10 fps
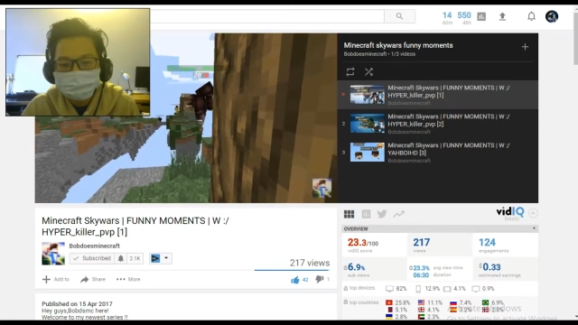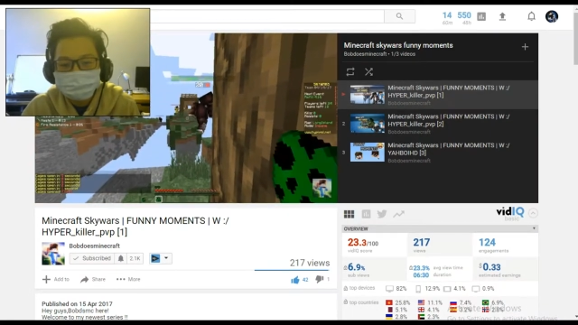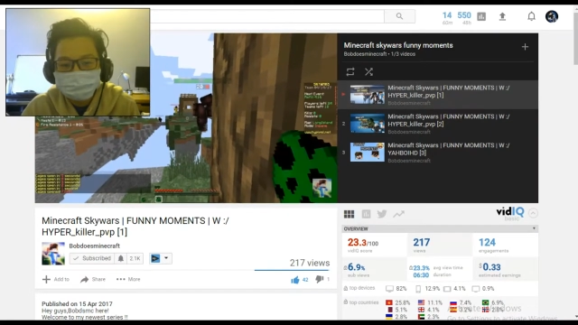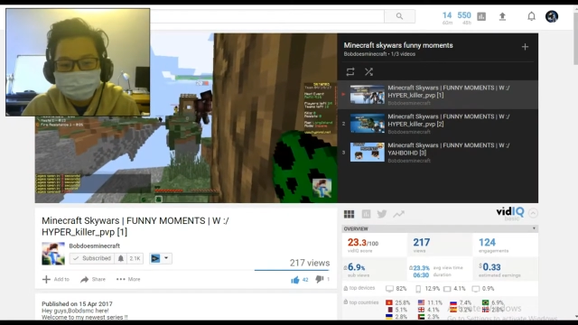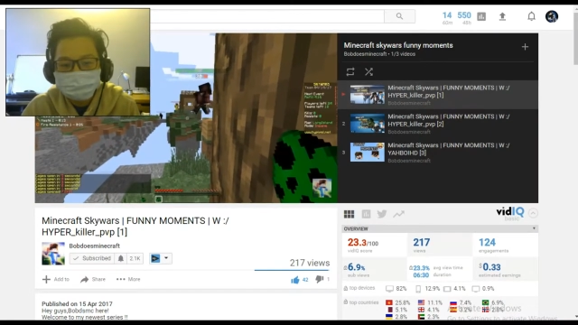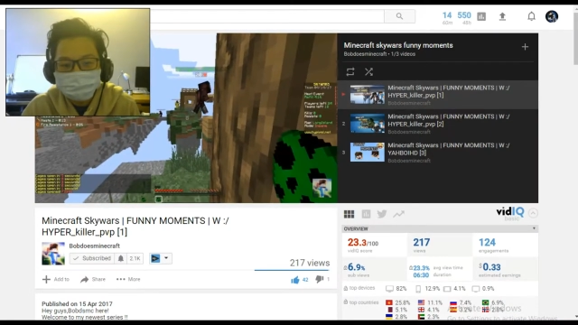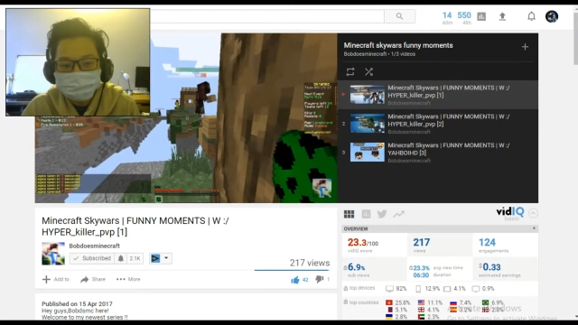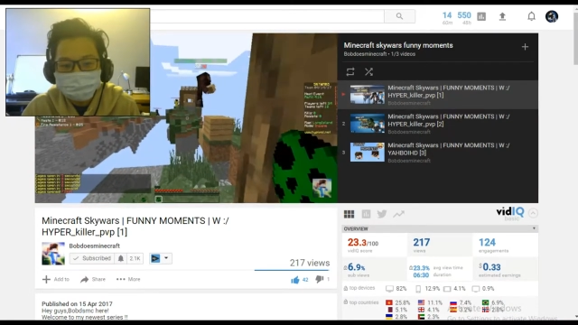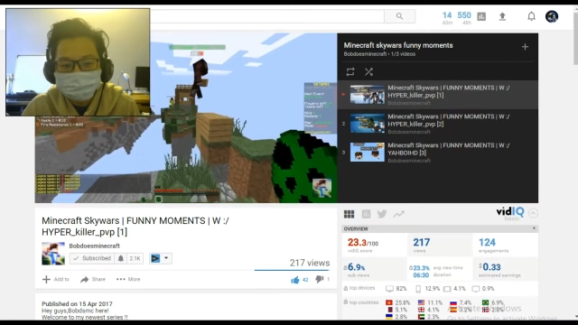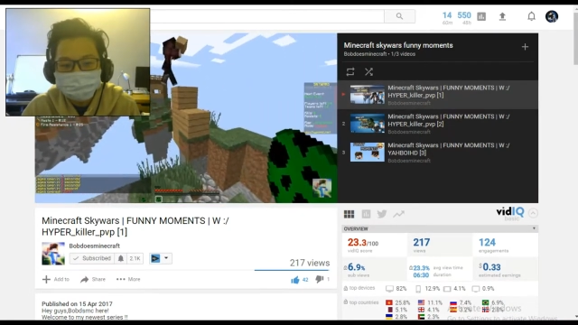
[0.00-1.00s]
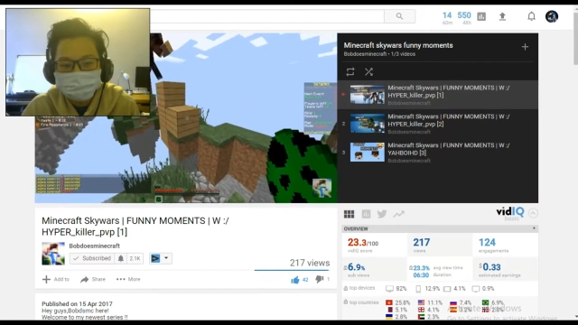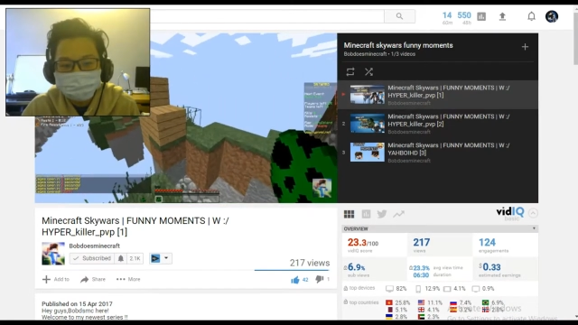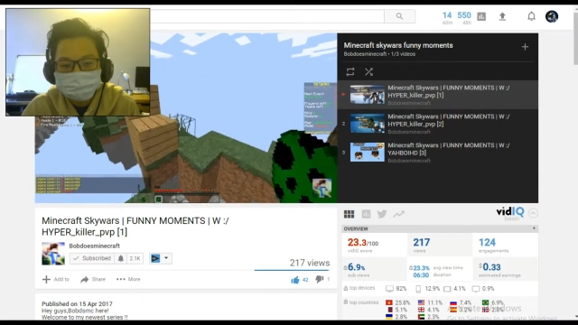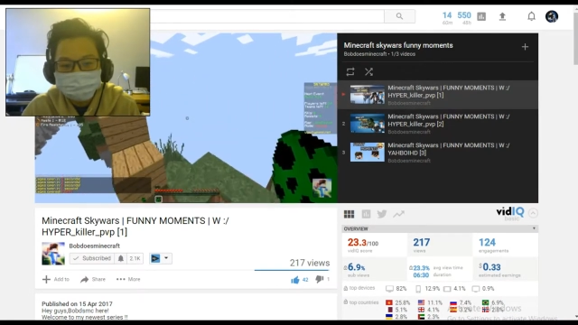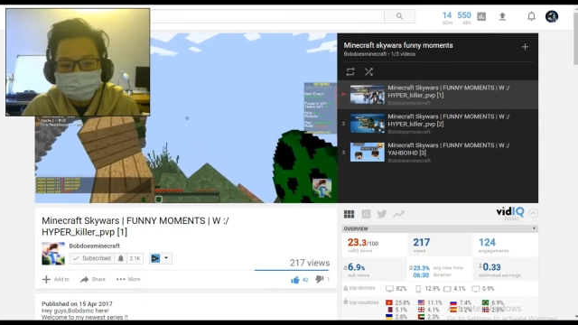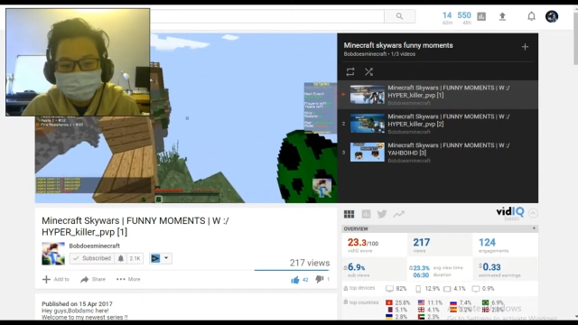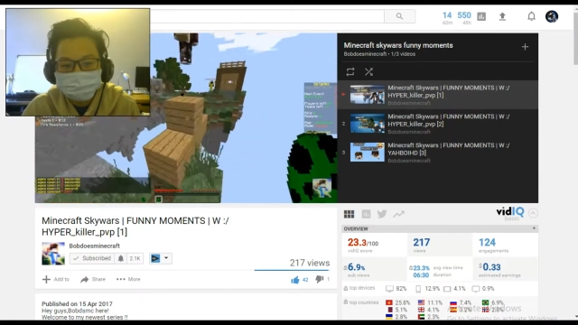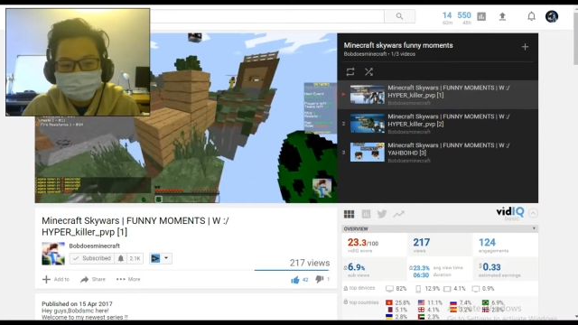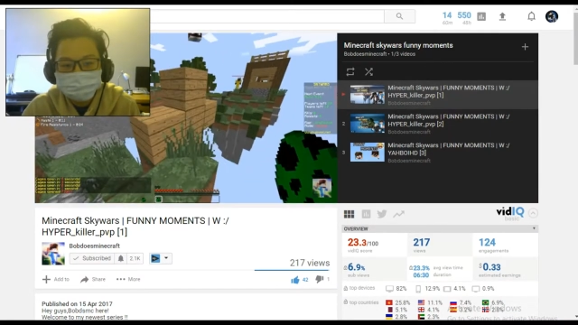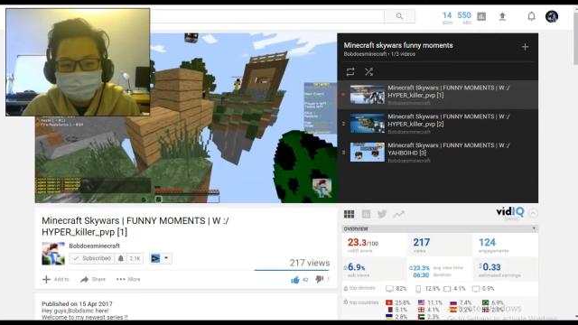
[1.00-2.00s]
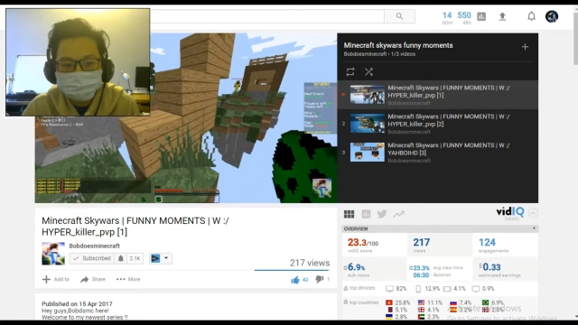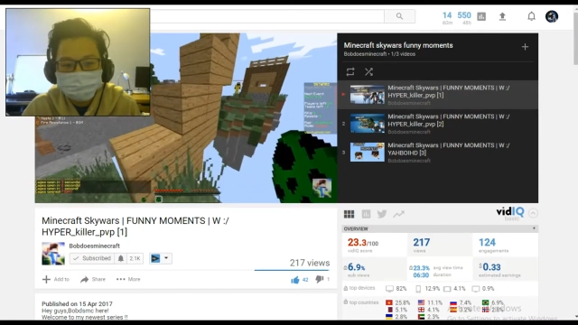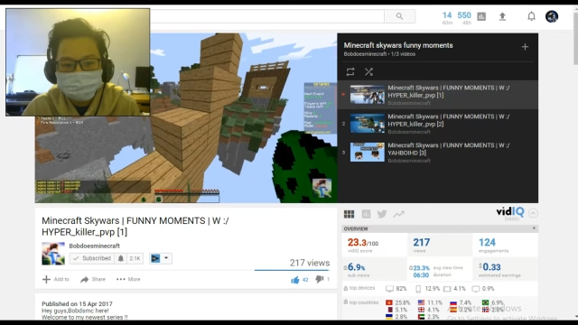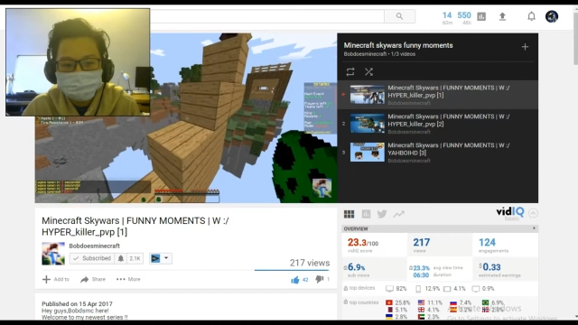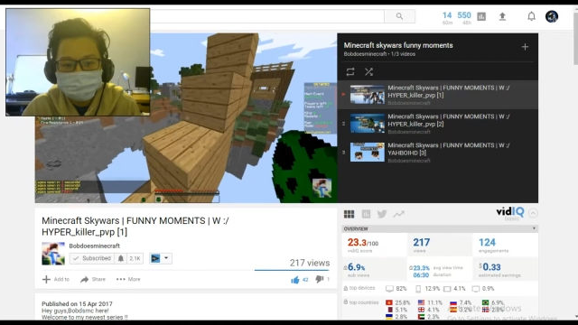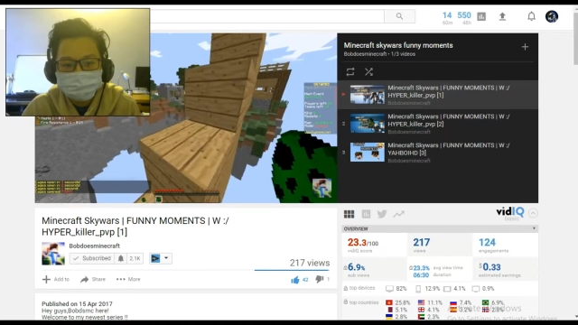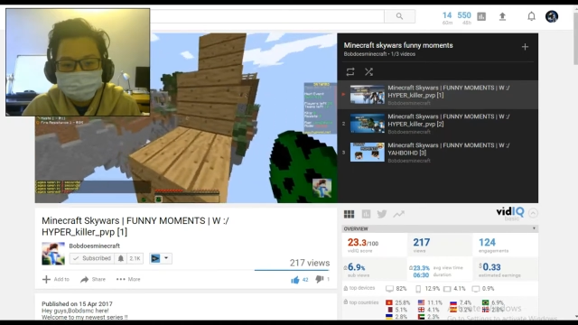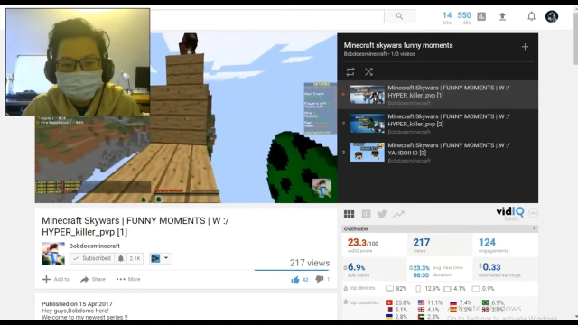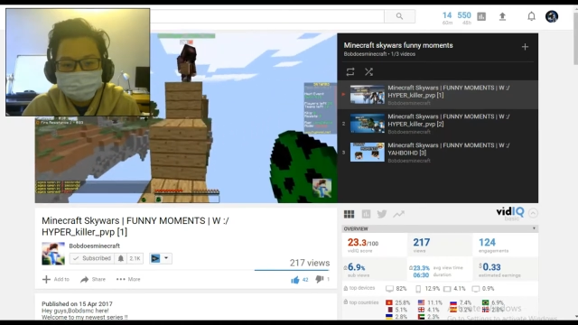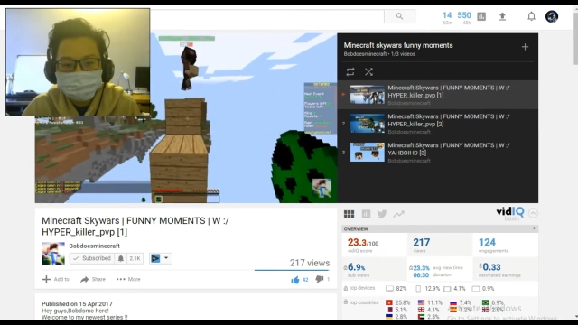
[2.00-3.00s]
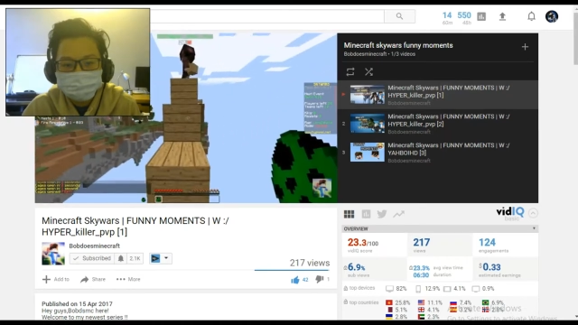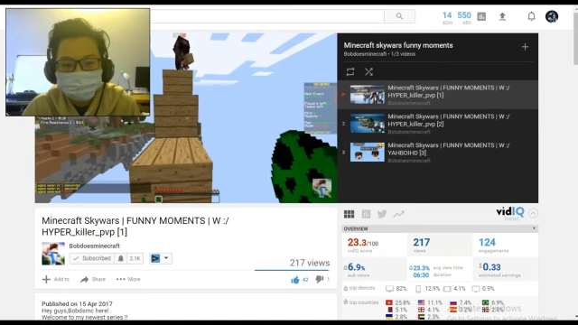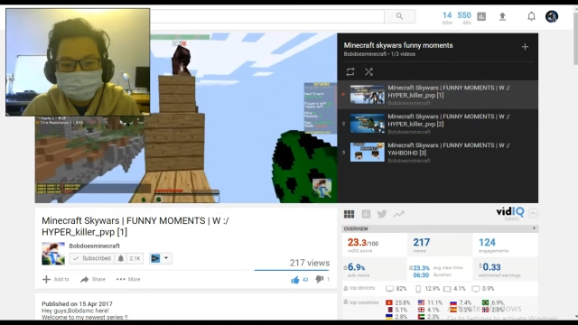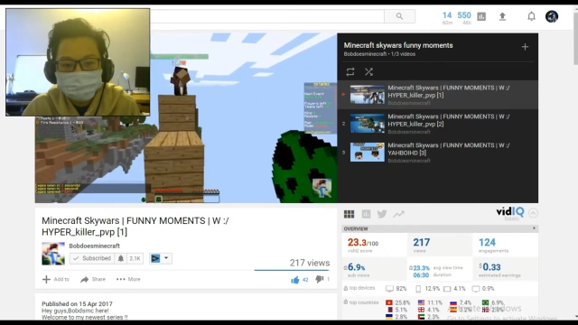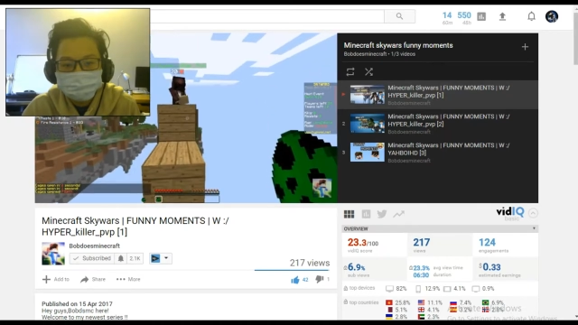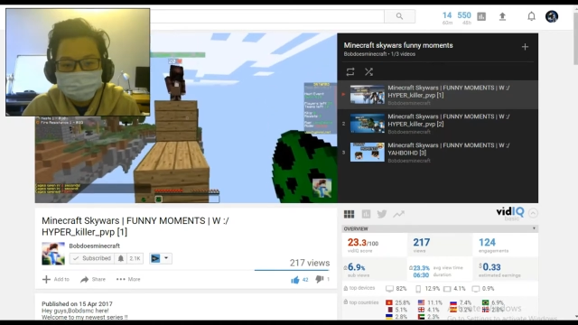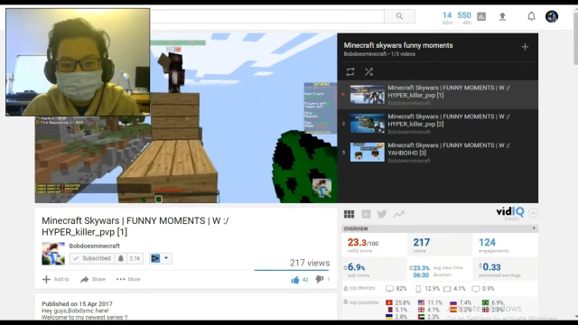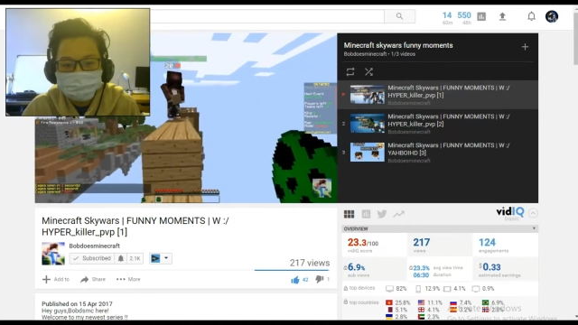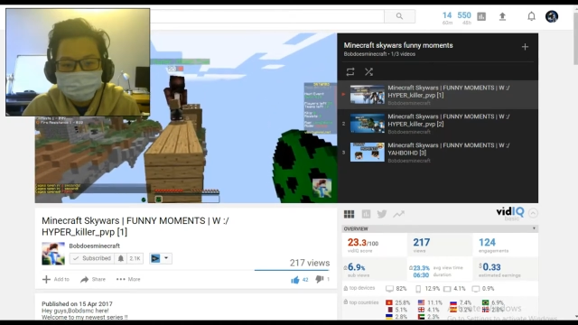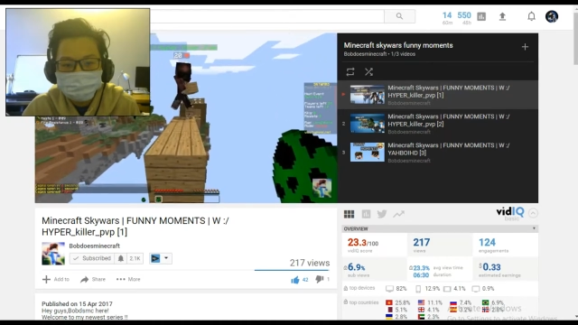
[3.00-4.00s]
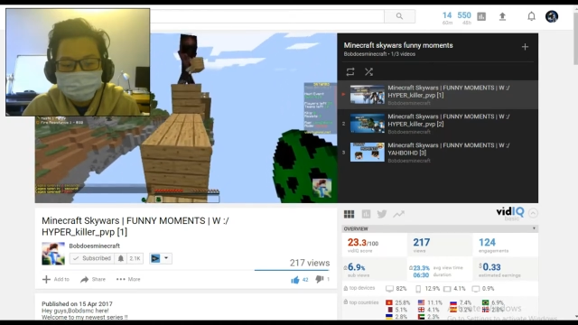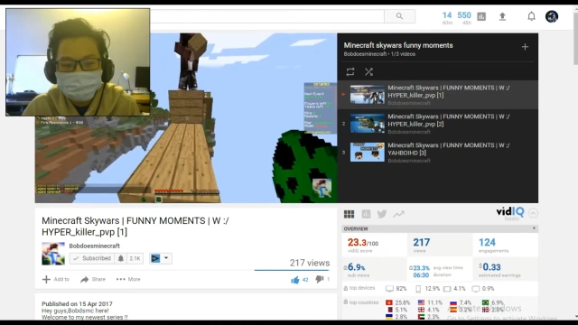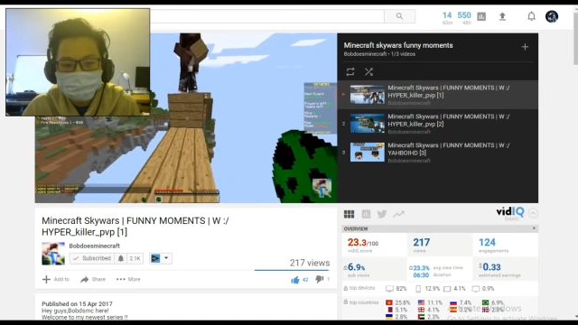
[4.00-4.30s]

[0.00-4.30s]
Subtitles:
(silence)